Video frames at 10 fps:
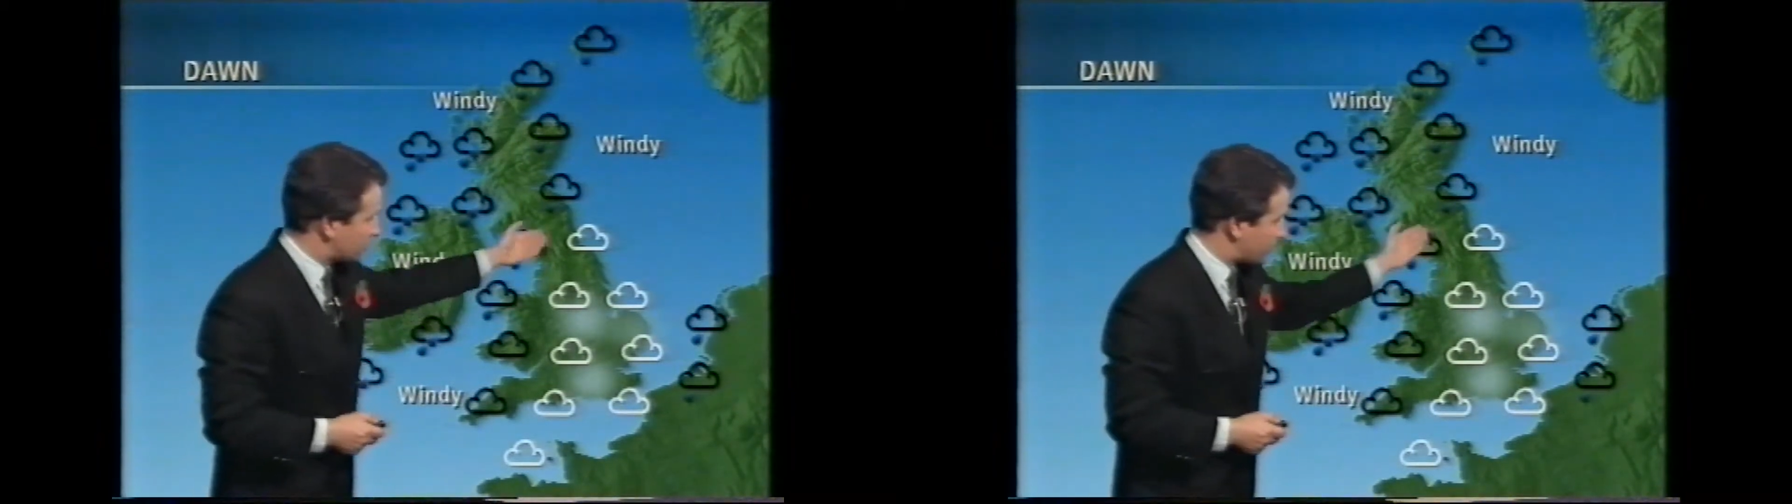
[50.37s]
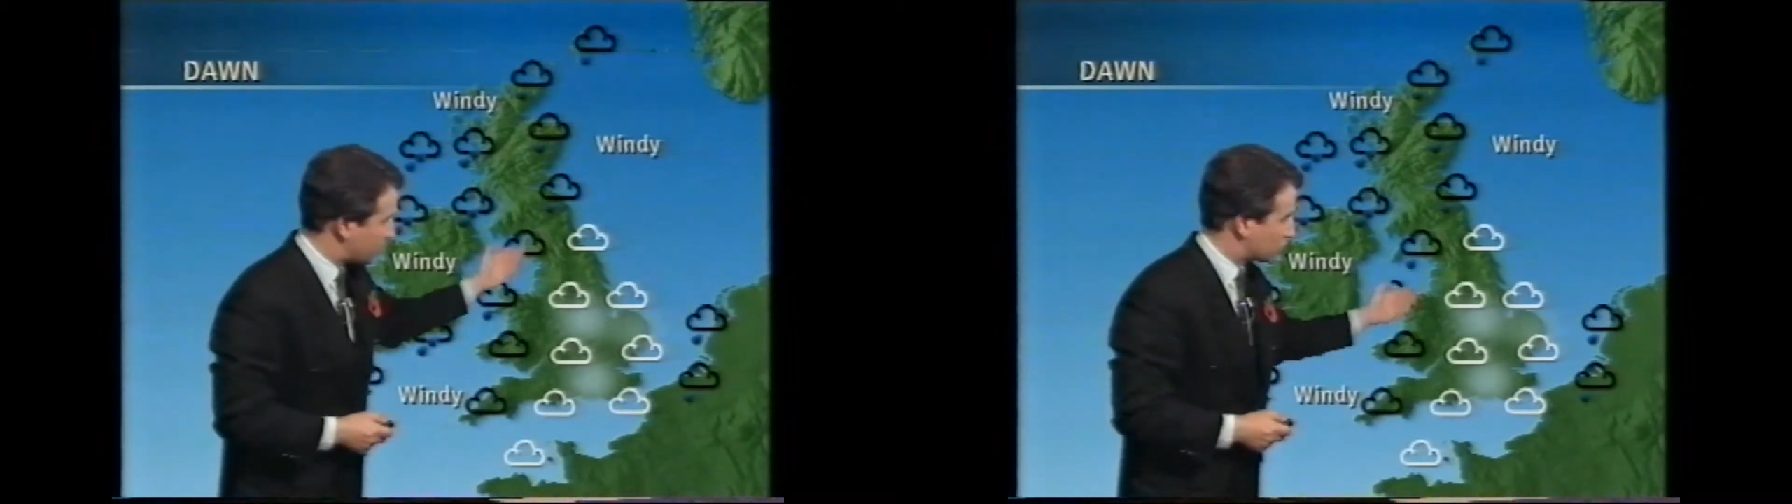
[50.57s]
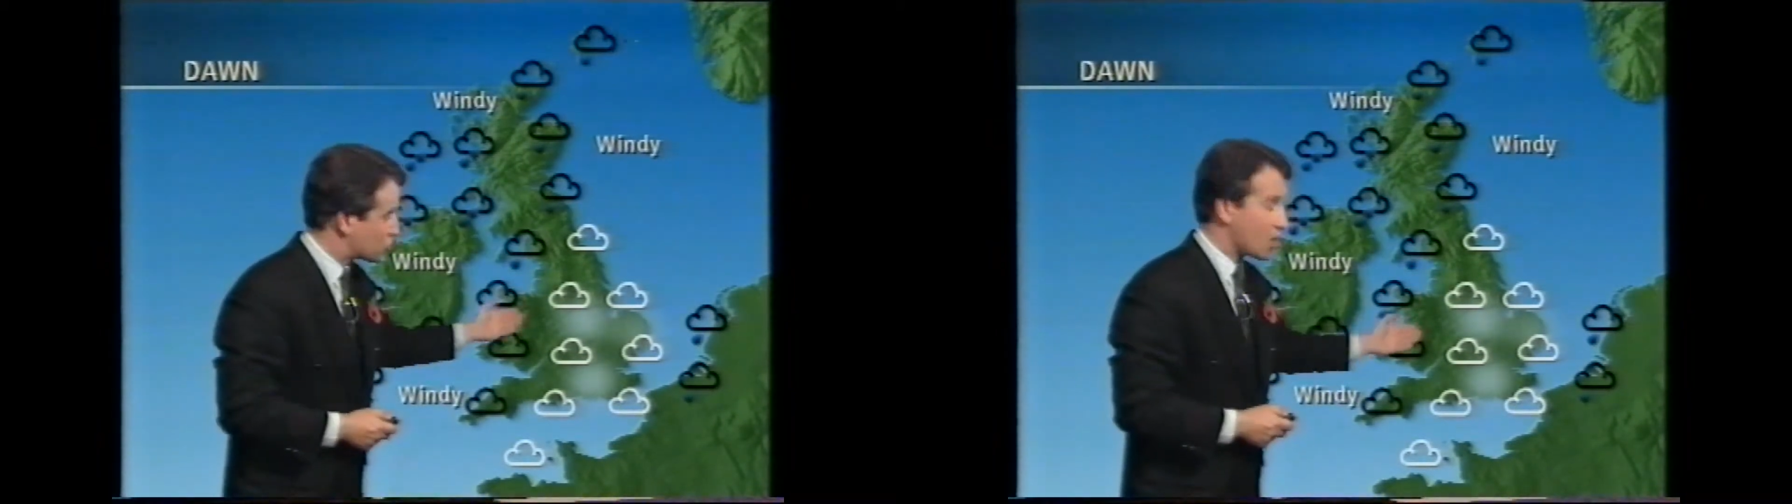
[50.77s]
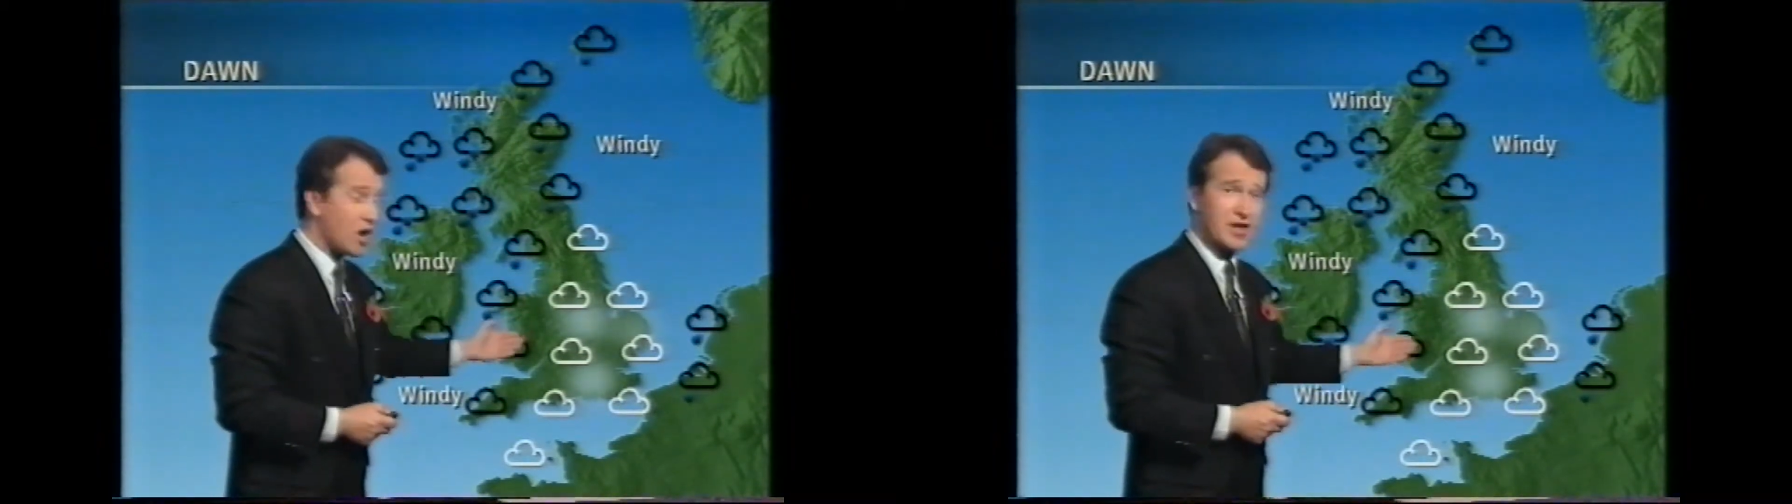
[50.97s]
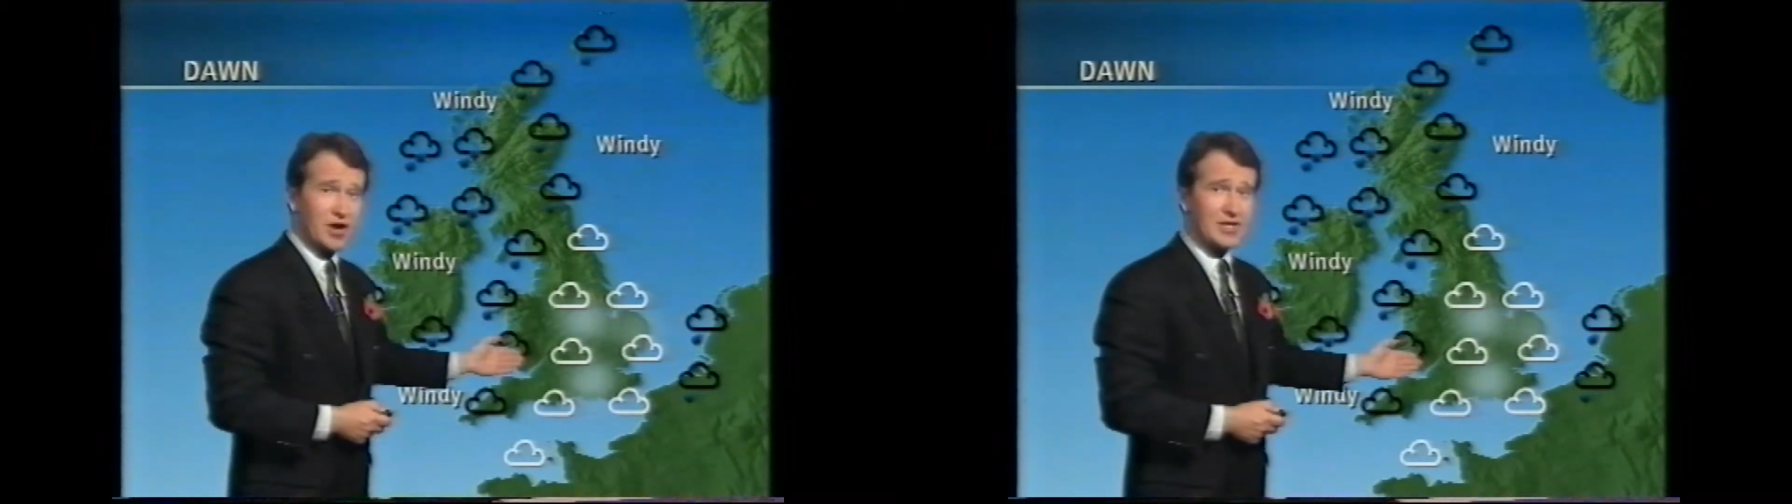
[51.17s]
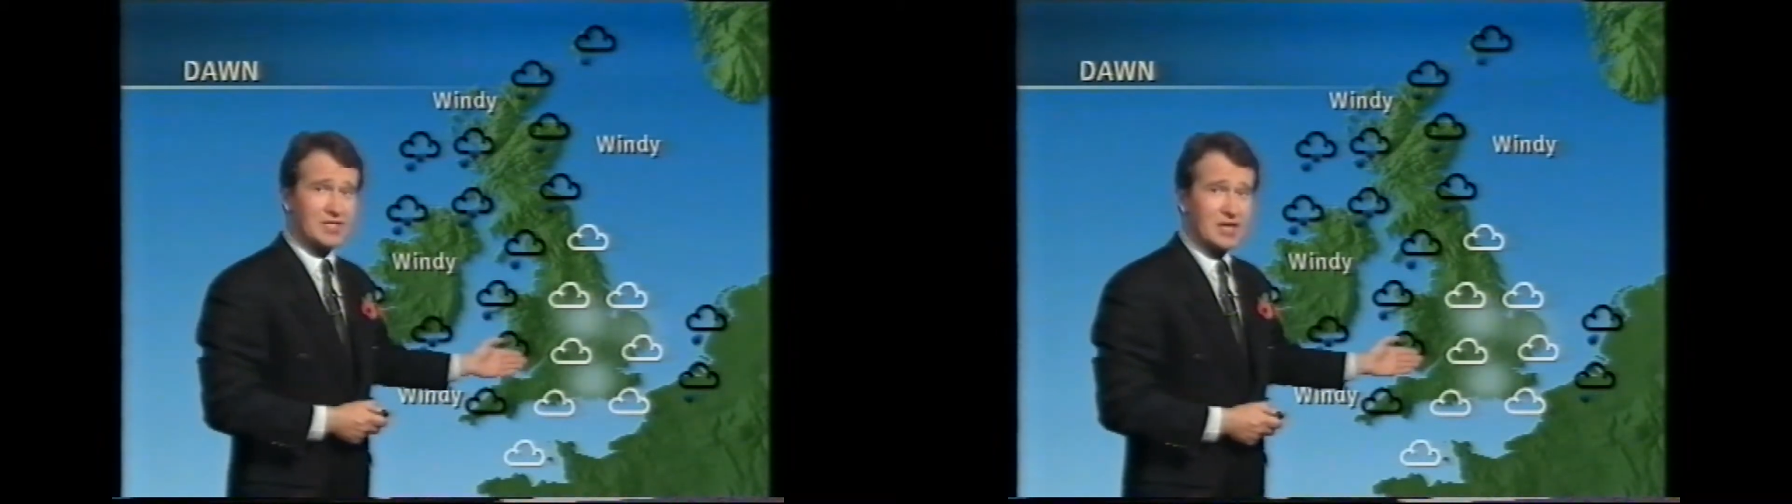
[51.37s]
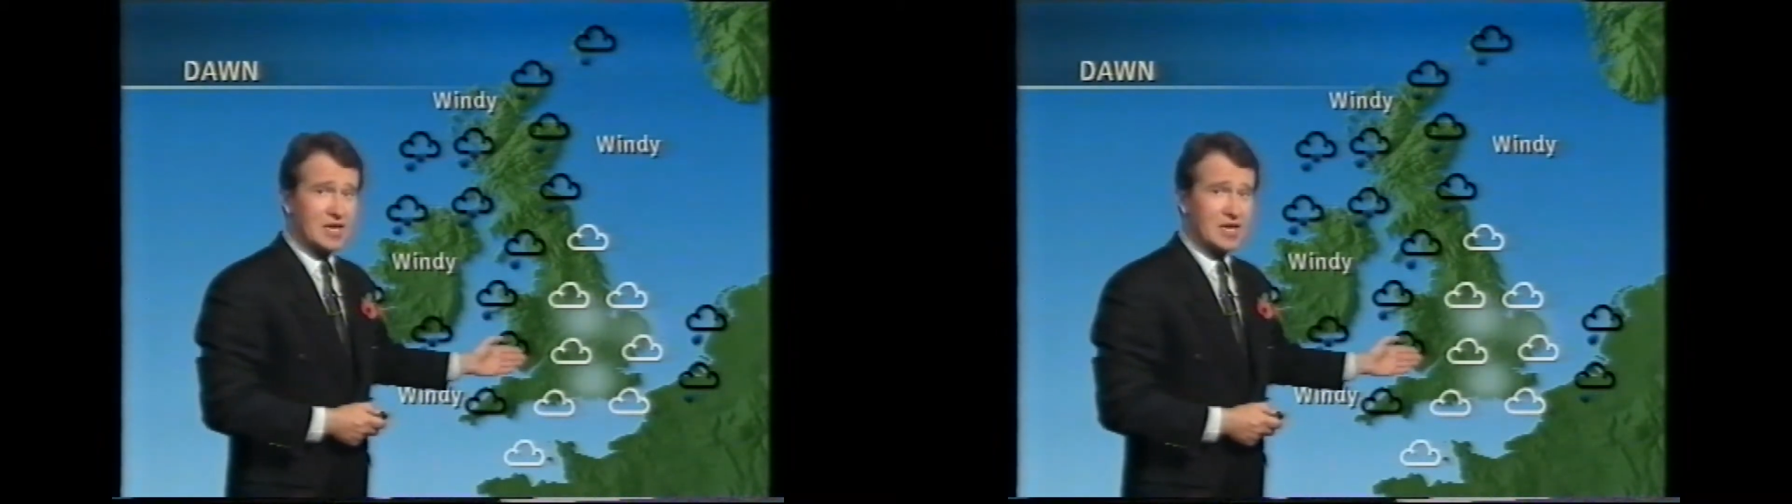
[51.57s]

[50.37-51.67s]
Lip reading: though, I think a dry night,